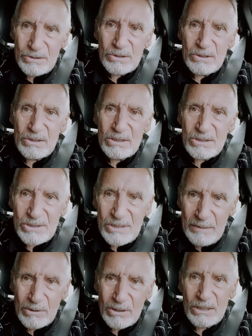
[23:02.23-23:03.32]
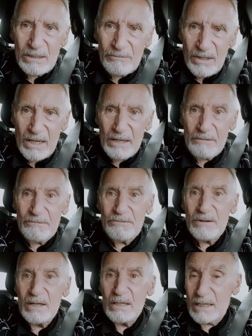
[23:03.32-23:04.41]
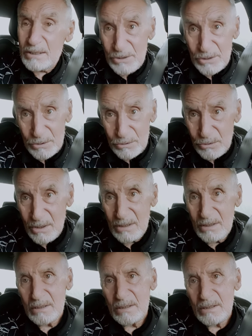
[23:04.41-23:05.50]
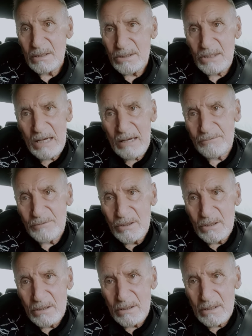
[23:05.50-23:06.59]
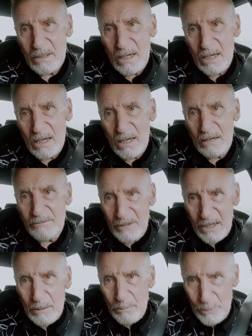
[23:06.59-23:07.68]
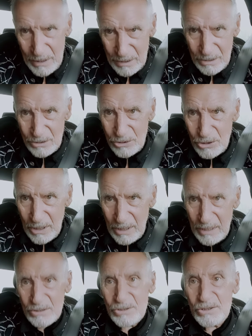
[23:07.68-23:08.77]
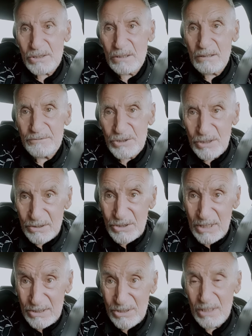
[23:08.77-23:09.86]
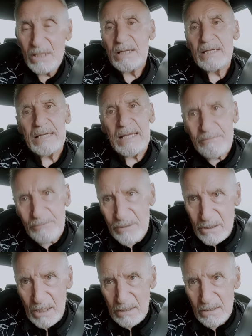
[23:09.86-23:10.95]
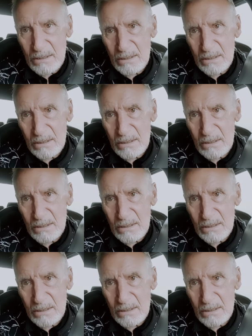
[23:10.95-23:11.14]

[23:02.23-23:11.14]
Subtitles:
same kind of life as you, you have a very big chance of success. Even then,